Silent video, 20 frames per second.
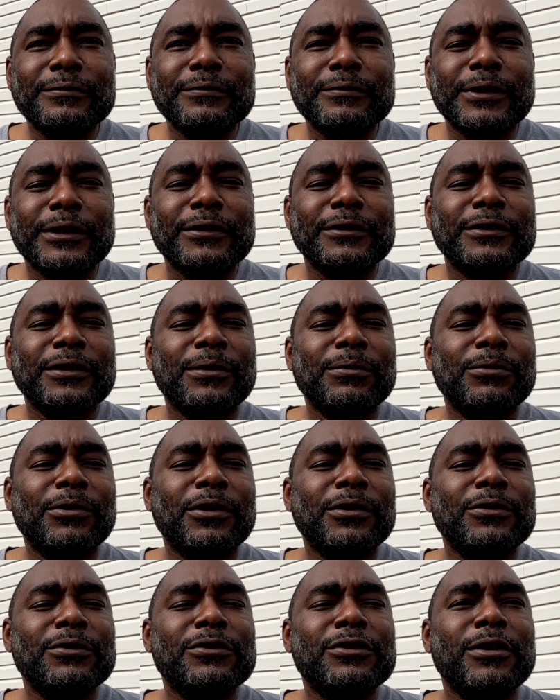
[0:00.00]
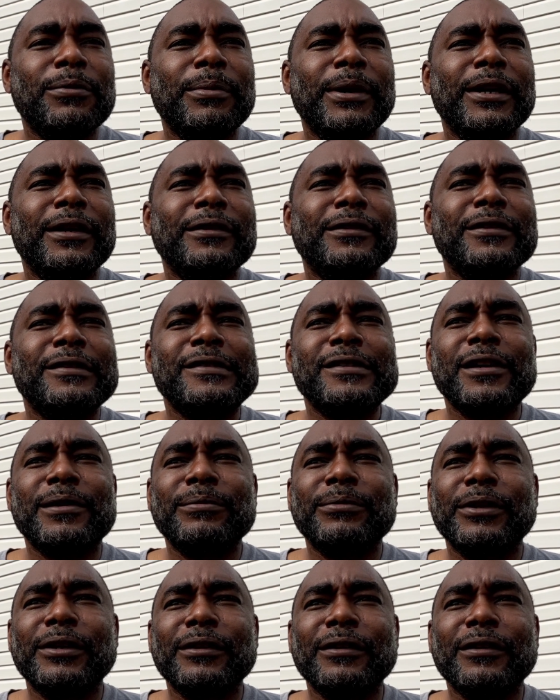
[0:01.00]
being someone who's committed to
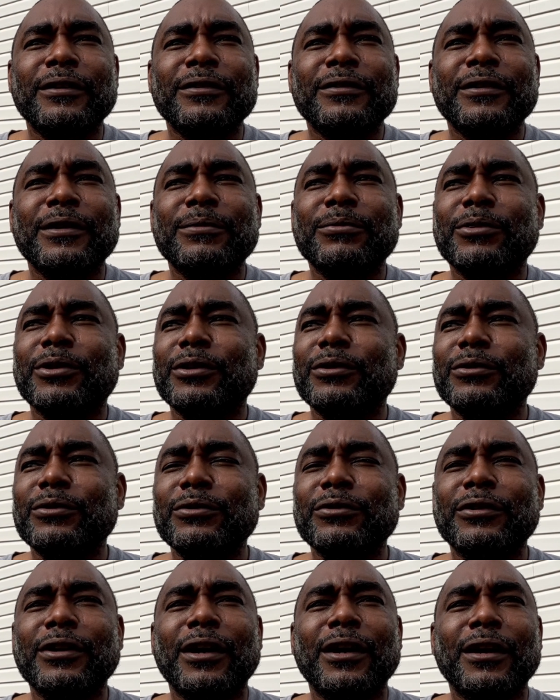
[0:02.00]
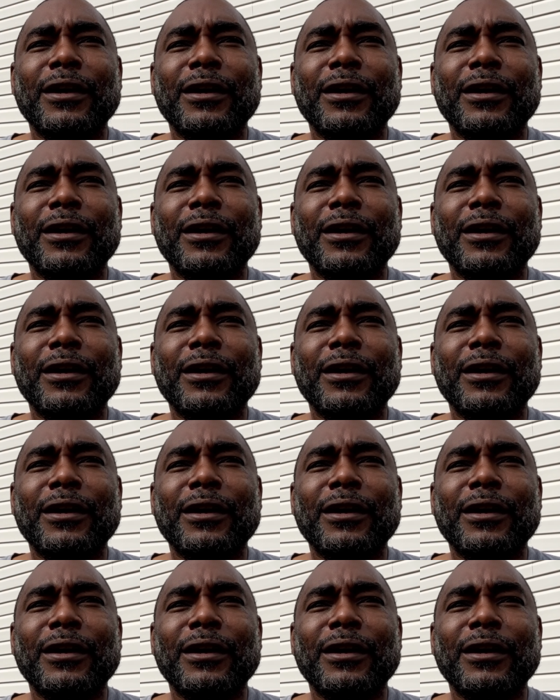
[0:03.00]
something, or someone who's